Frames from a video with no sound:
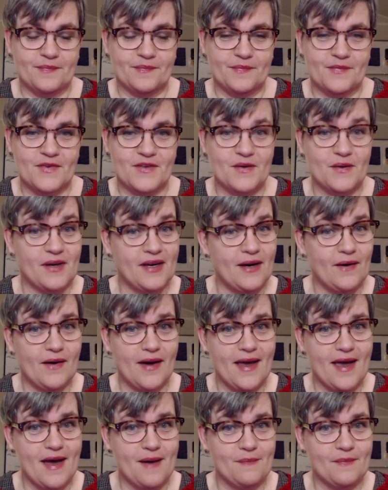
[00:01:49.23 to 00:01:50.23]
So here I
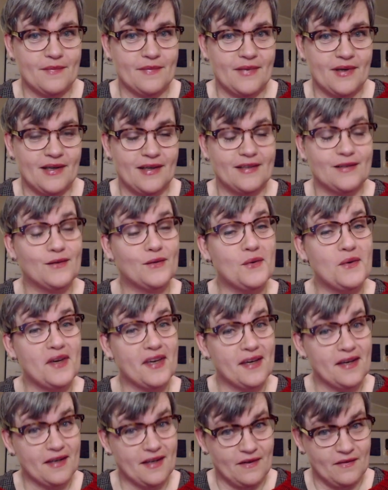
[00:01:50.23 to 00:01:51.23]
am
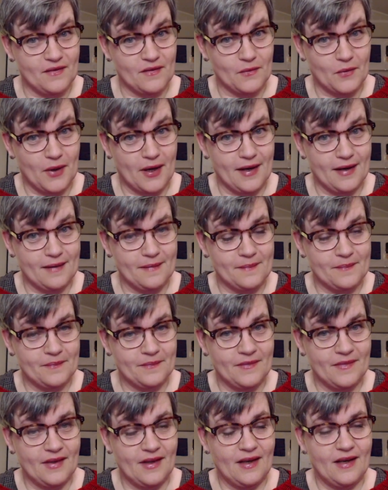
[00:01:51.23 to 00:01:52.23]
doing a giveaway.
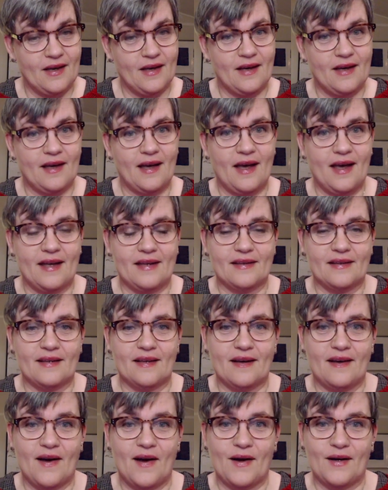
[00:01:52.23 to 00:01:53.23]
And
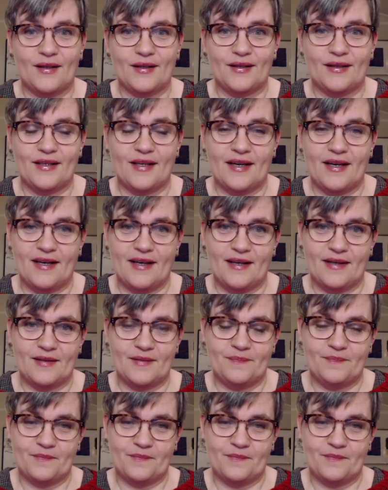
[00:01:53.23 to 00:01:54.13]
I'll